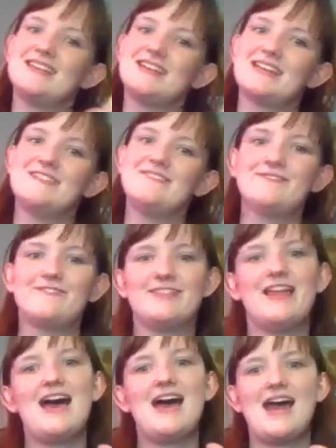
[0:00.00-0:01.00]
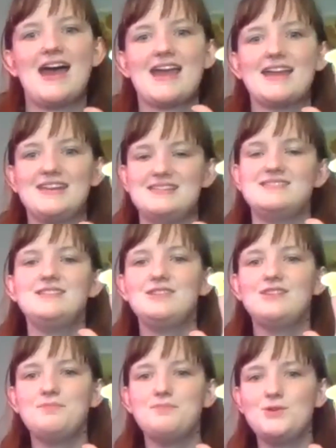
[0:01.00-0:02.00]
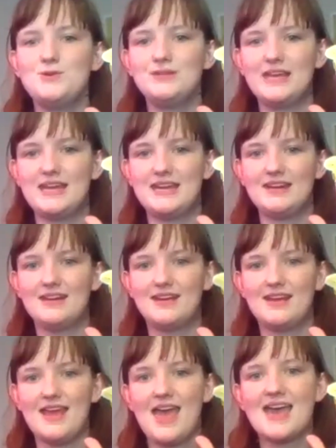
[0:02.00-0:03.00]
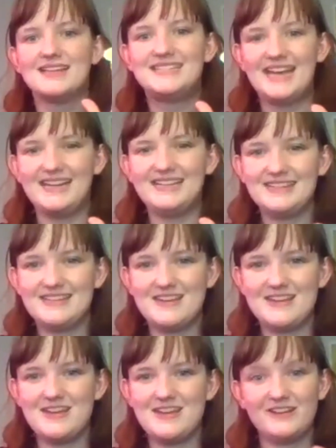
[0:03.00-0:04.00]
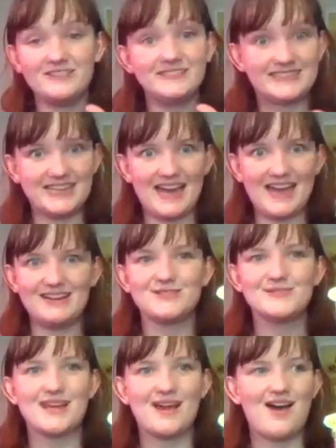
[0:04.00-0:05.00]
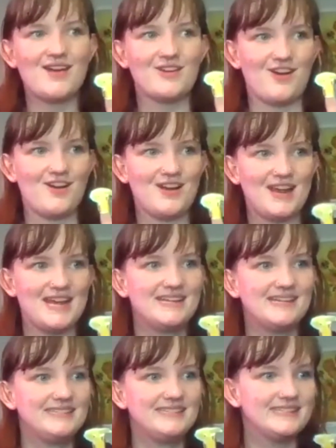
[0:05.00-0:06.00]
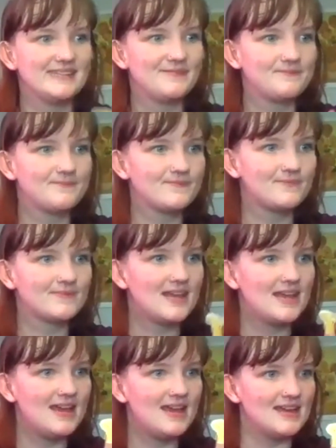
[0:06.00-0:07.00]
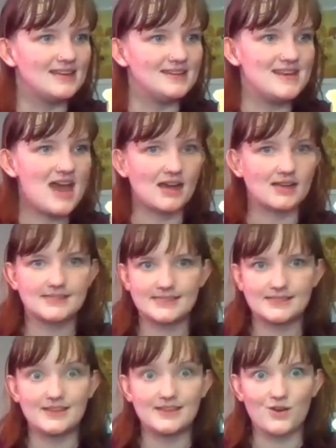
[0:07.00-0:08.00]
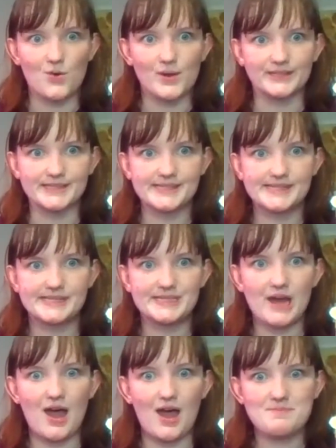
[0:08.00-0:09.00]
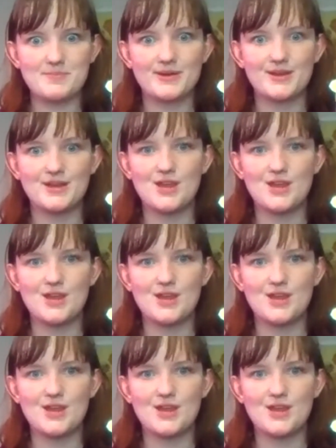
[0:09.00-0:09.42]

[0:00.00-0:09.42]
they can fly. In the moonlight, 10 little dinos on our hands. Next, they're going to stomp.